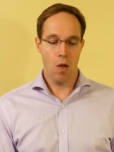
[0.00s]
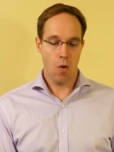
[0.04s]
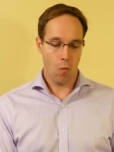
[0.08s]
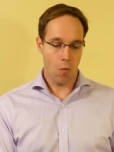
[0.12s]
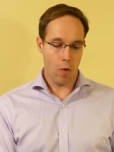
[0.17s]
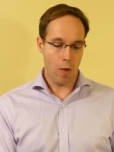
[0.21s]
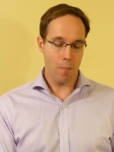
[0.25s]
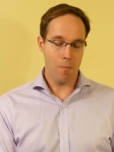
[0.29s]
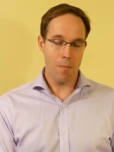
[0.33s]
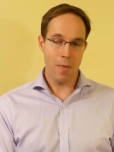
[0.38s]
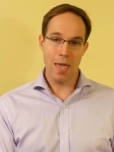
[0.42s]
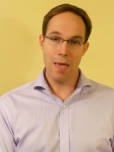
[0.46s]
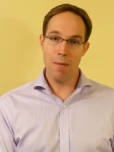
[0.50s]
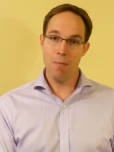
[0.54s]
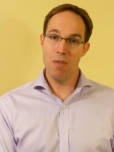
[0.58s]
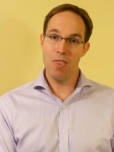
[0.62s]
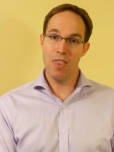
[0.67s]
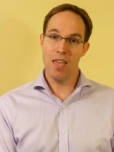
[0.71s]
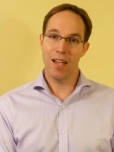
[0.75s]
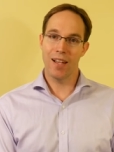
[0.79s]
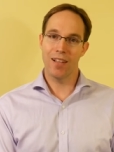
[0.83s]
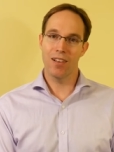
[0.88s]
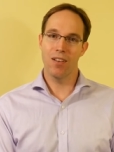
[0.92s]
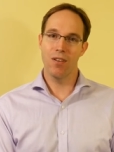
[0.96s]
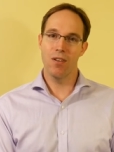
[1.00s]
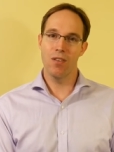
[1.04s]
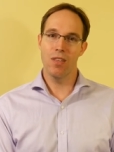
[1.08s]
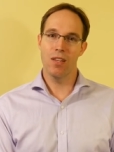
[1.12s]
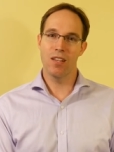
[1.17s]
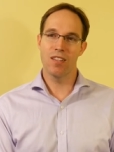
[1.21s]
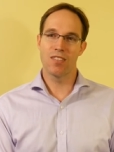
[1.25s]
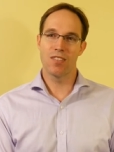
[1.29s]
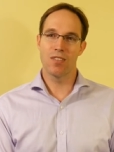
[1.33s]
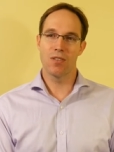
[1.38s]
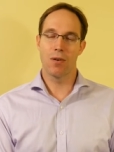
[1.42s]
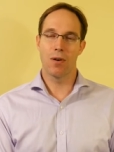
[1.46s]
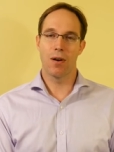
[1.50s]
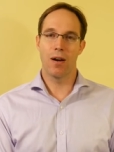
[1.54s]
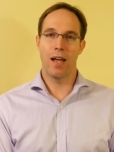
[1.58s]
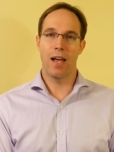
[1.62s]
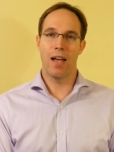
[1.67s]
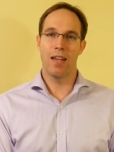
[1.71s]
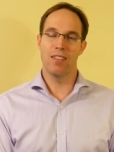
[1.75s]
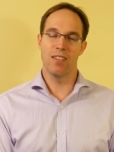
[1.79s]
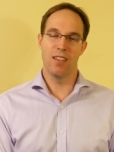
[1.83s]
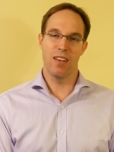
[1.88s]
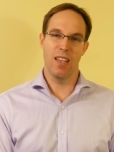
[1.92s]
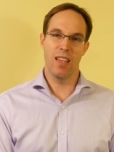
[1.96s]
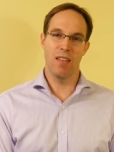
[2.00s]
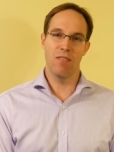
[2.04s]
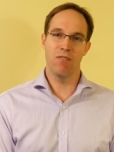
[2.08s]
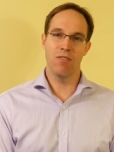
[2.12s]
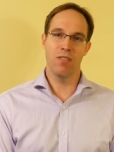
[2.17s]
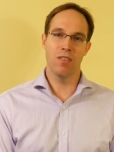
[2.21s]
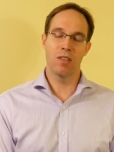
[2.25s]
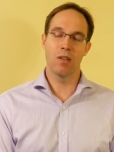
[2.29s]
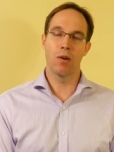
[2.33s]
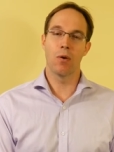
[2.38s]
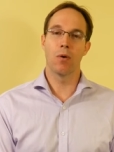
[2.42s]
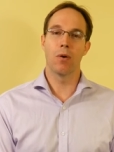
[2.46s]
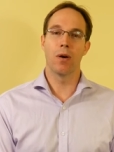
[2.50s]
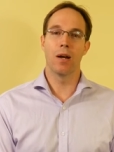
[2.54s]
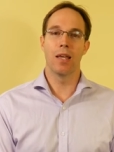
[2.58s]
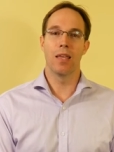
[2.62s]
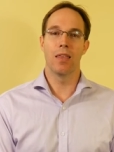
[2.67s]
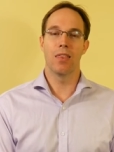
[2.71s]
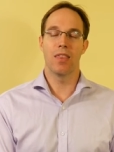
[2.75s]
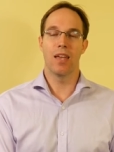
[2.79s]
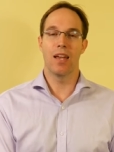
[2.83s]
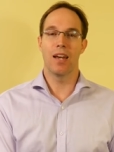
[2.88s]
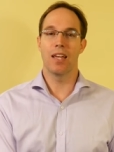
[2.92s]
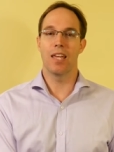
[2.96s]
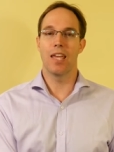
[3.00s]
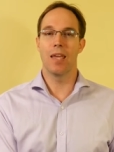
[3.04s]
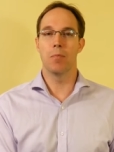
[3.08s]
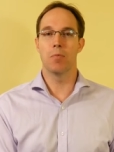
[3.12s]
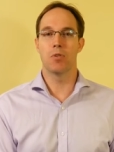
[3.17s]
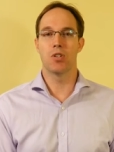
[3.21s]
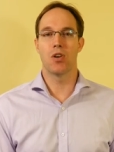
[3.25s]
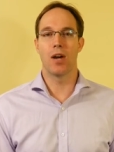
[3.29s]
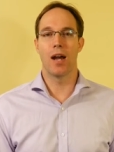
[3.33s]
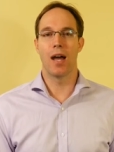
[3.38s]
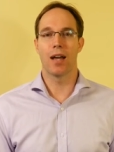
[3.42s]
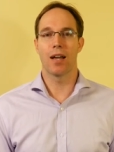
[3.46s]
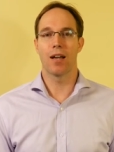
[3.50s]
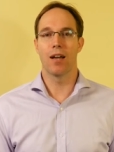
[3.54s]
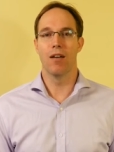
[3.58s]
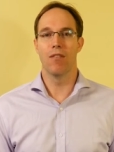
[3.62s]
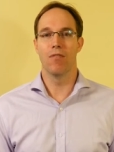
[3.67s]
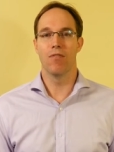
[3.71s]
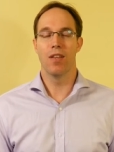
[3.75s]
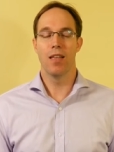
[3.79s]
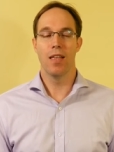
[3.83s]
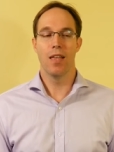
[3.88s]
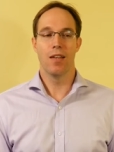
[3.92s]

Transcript: Well, maybe that clothing store has an inventory that it keeps track of.